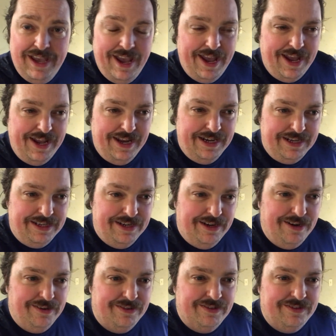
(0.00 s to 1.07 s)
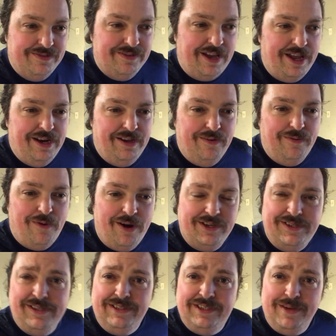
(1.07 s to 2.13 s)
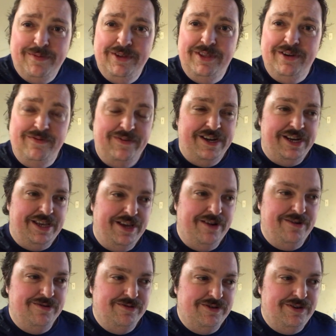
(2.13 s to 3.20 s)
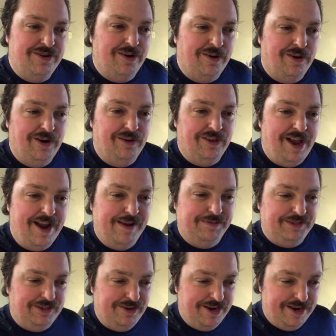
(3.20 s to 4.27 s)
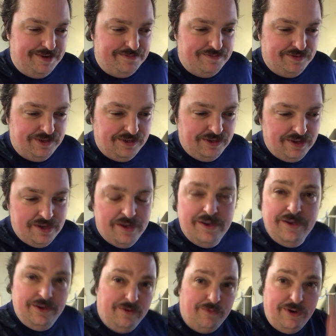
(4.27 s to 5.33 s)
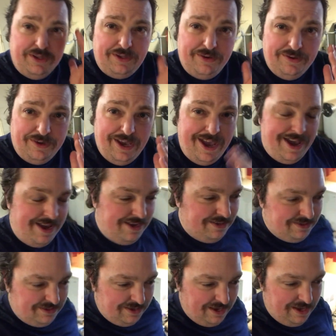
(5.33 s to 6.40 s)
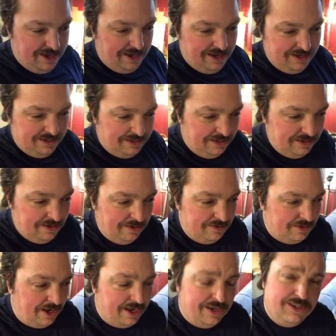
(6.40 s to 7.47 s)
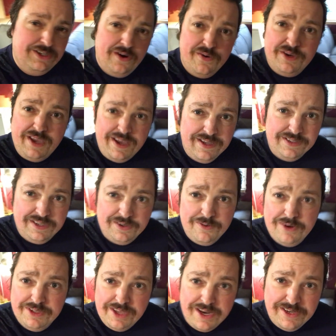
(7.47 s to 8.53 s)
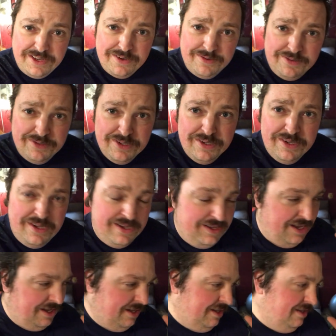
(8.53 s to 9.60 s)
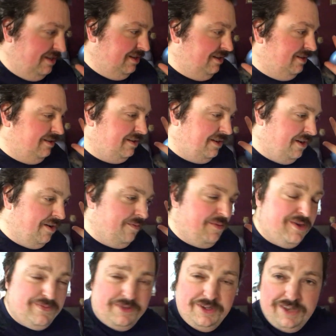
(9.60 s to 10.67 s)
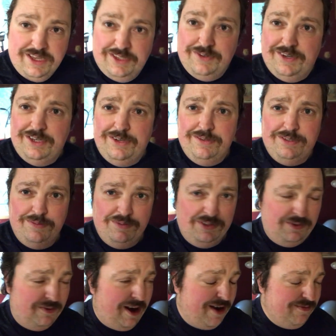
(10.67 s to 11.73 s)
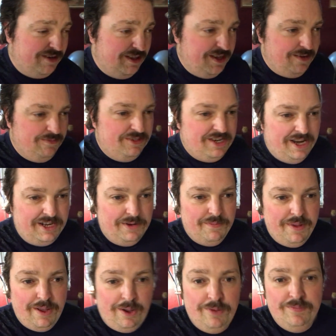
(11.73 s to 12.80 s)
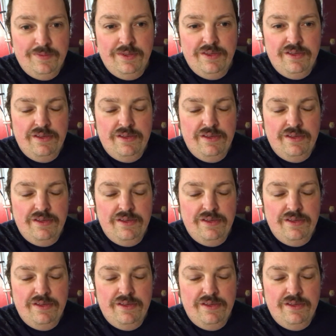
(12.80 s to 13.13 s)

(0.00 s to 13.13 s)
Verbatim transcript: And, you know, kind of watching some of their videos or live streams with you guys and, you know, kind of showcasing what they do. And, you know, maybe you guys want to go subscribe to them, check them out.